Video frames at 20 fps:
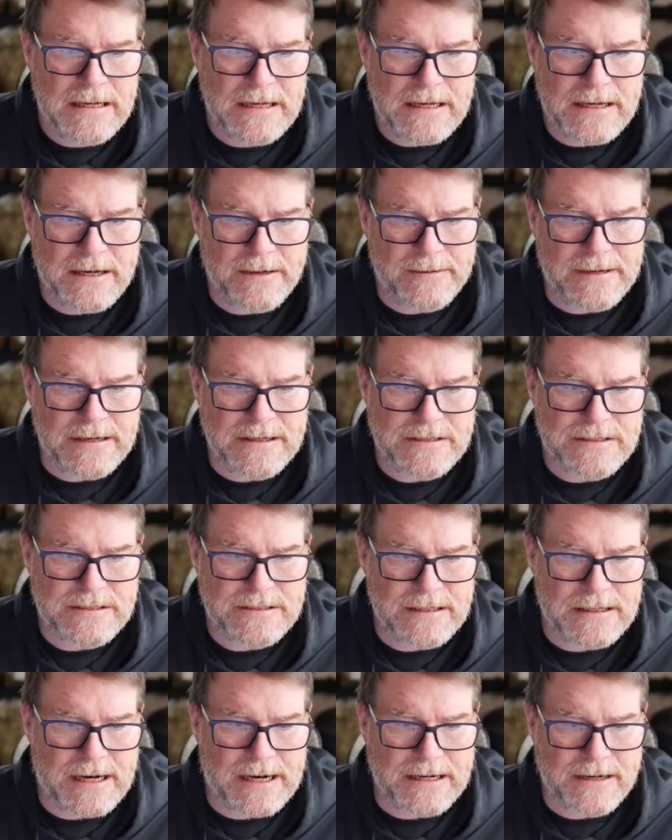
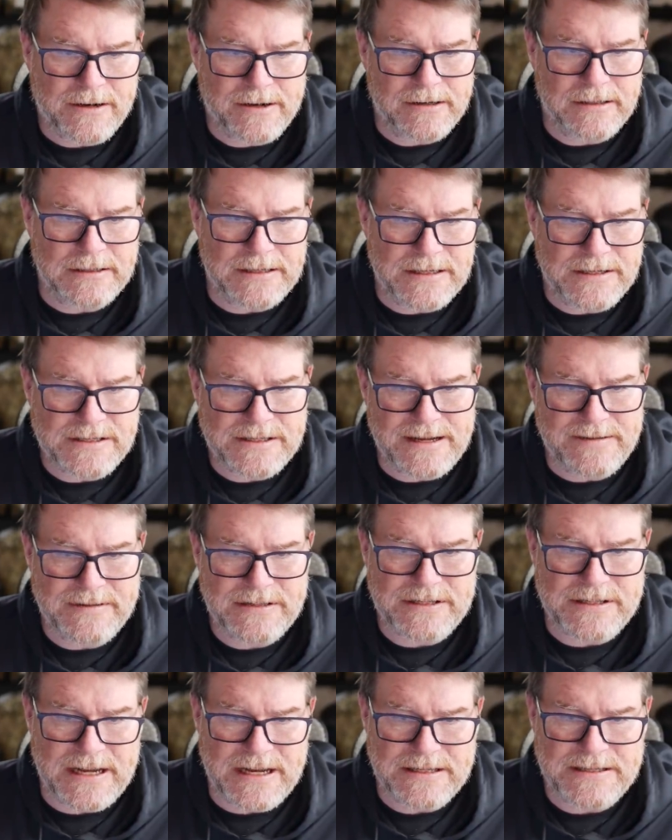Hearings. All right, currently
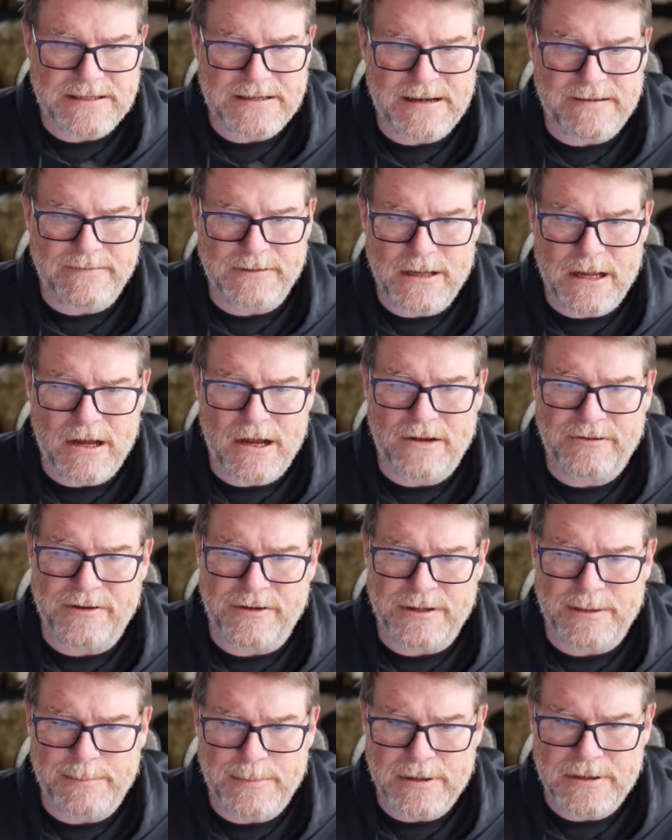7 states have laws
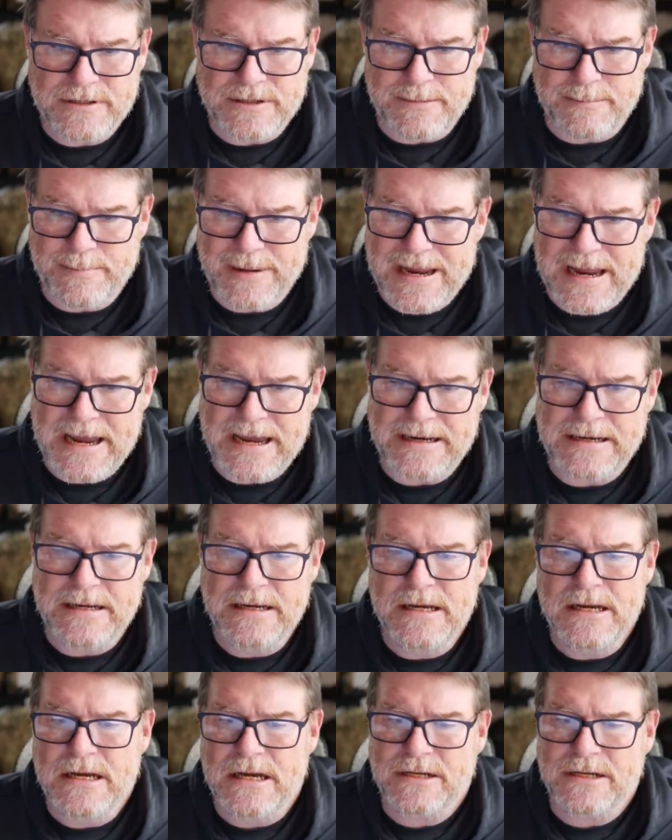on the books that ban